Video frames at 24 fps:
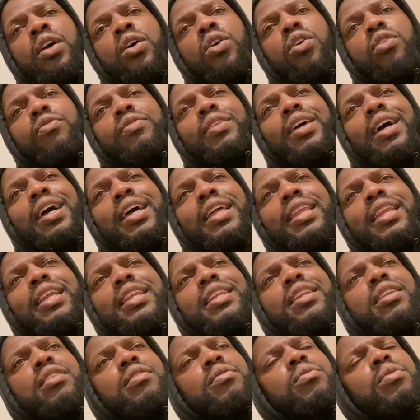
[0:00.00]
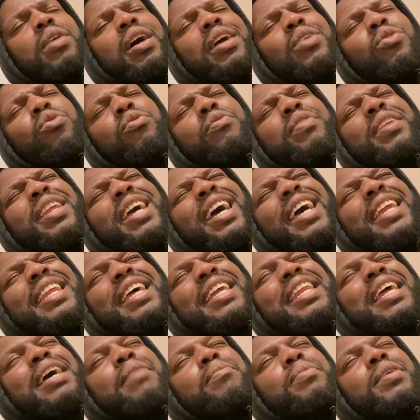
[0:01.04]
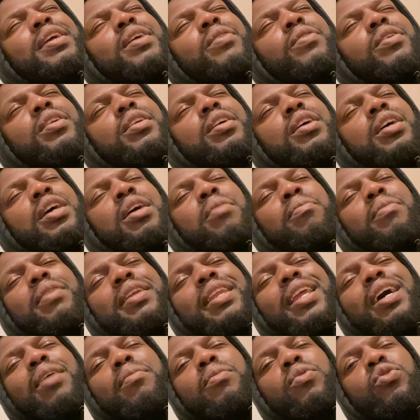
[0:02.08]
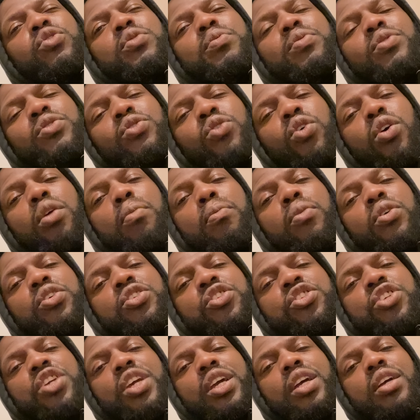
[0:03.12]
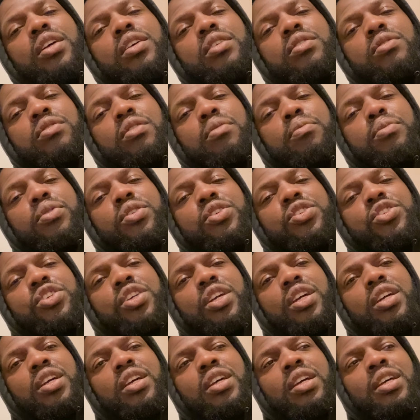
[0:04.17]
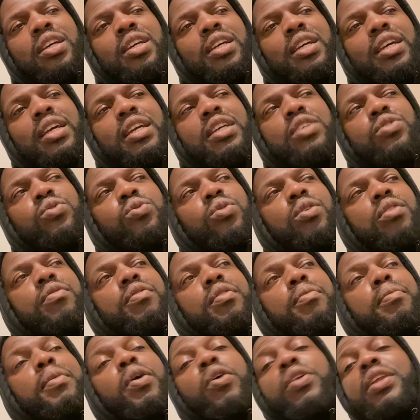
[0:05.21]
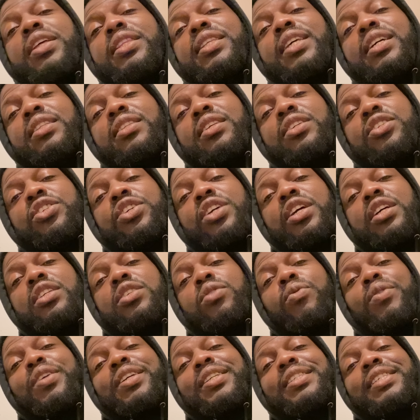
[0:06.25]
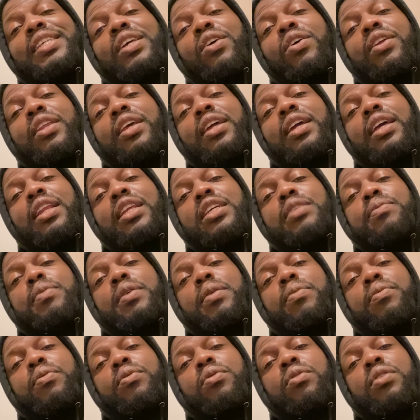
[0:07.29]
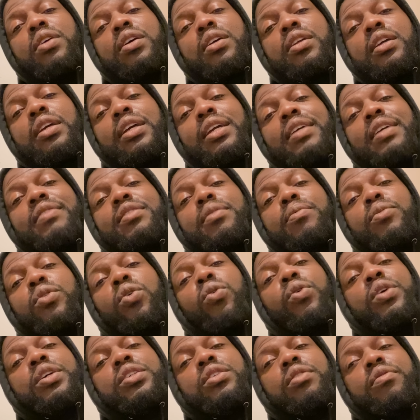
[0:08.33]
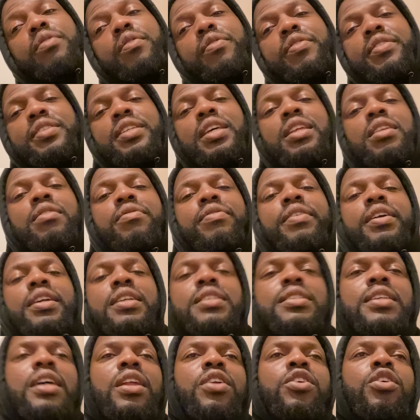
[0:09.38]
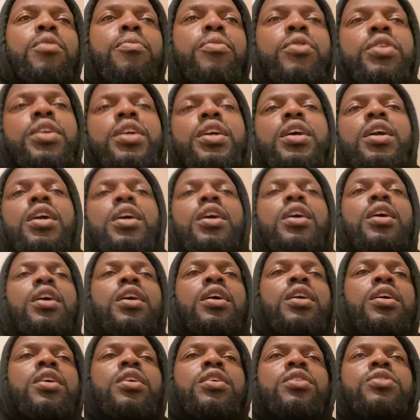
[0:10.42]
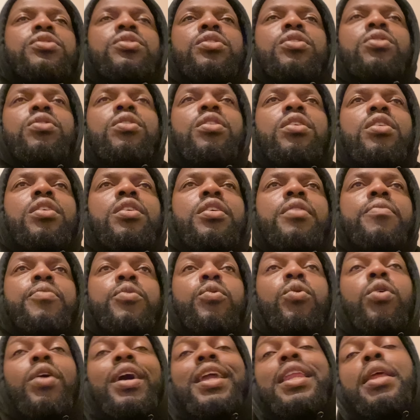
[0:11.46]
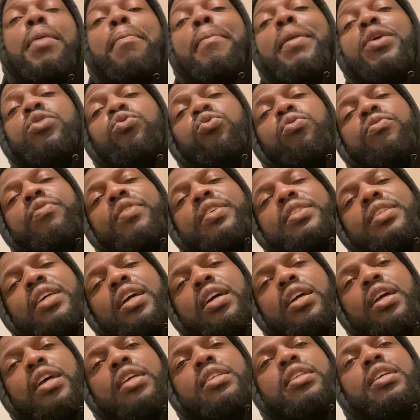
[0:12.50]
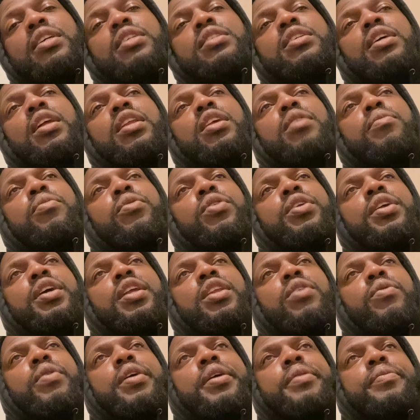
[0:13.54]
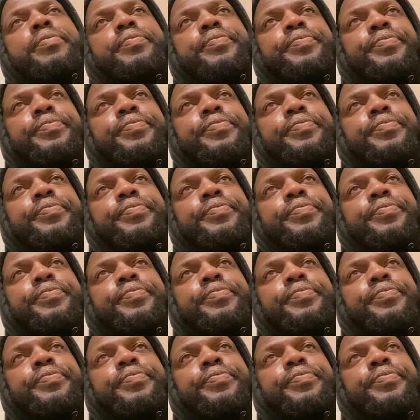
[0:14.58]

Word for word: of that. And then I don't think they had it at that period, but now most people got a boss chair. So a boss chair is sort of a metal detector chair. So when you sit on it, it lets people, it gives them notice of if it's anything inside of your body. So, um, well, any metal things uh, inside their body anyway.